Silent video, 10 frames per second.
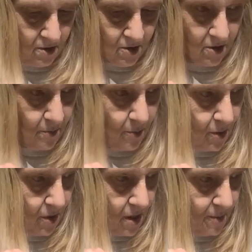you could
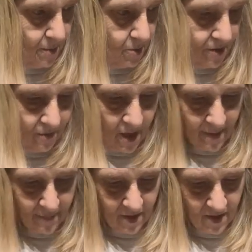probably
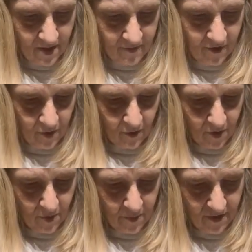wrap this if you're
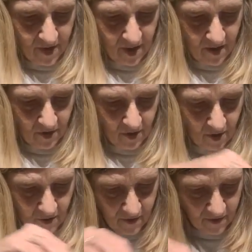real
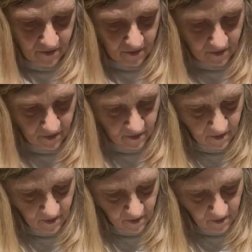particular.
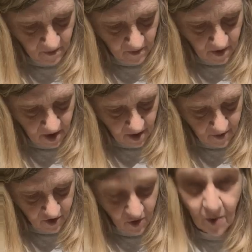Now I'm
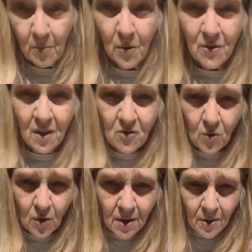just going to put these
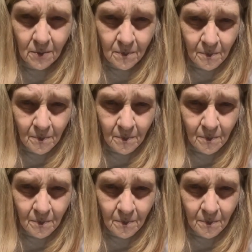on here.